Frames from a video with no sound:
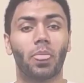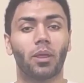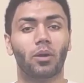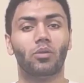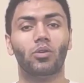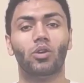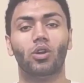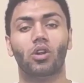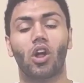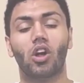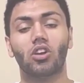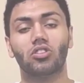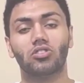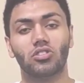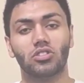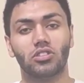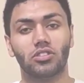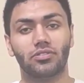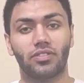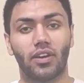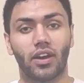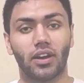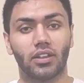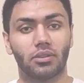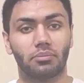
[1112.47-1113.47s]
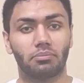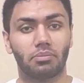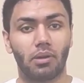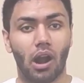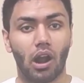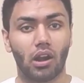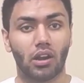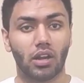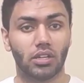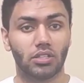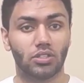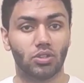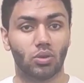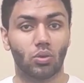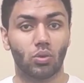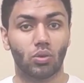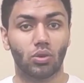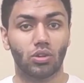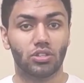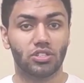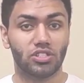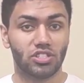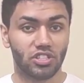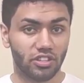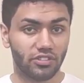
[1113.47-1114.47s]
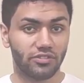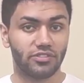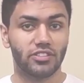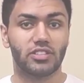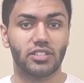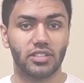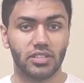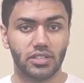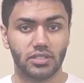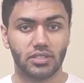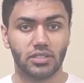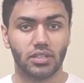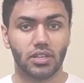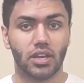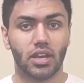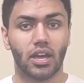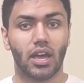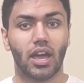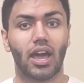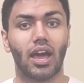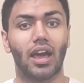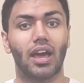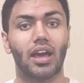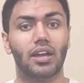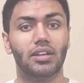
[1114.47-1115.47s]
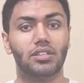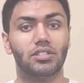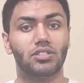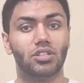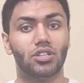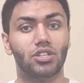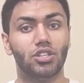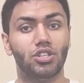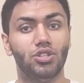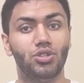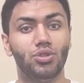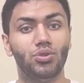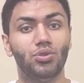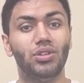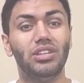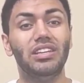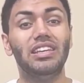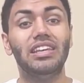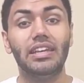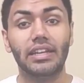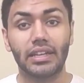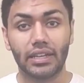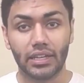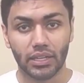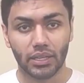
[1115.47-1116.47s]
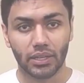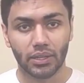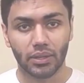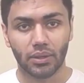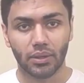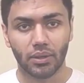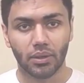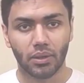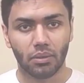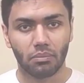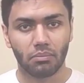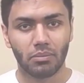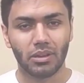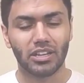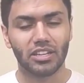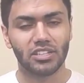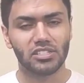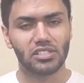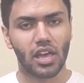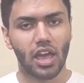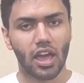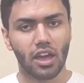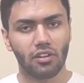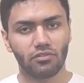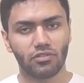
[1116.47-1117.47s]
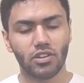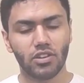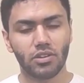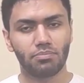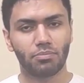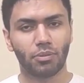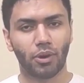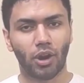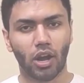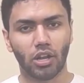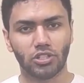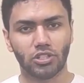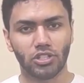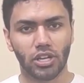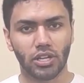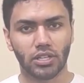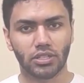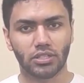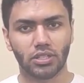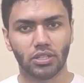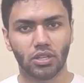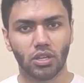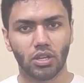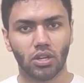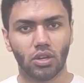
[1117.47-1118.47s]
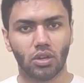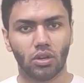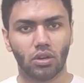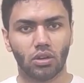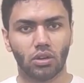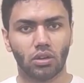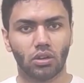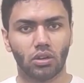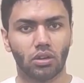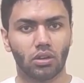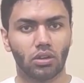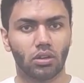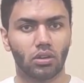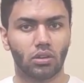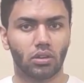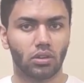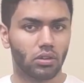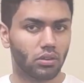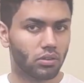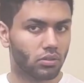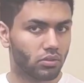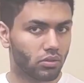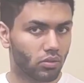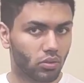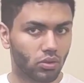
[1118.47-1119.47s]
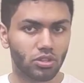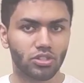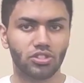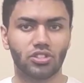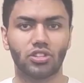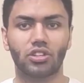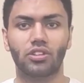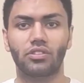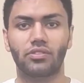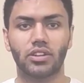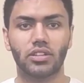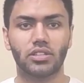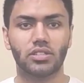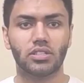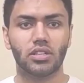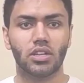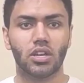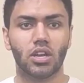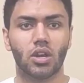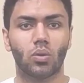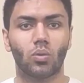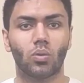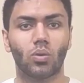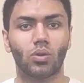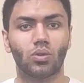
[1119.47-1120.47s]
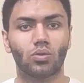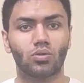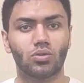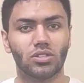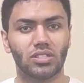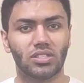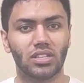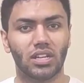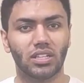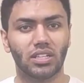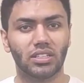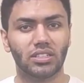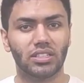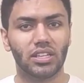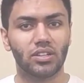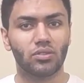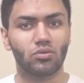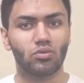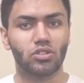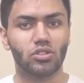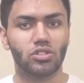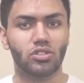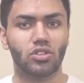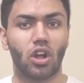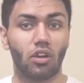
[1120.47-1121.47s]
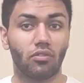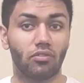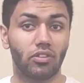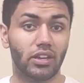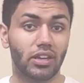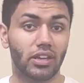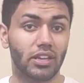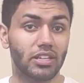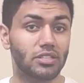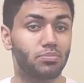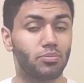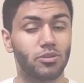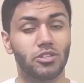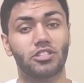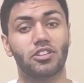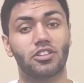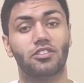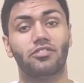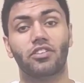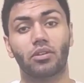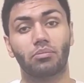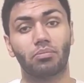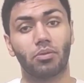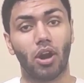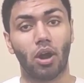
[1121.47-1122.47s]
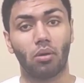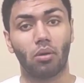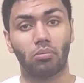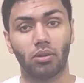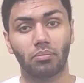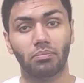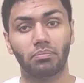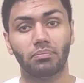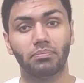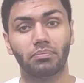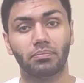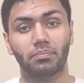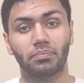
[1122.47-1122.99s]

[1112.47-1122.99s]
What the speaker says: We will also define the product or services as unique because every project or service will result in resolving a specific problem.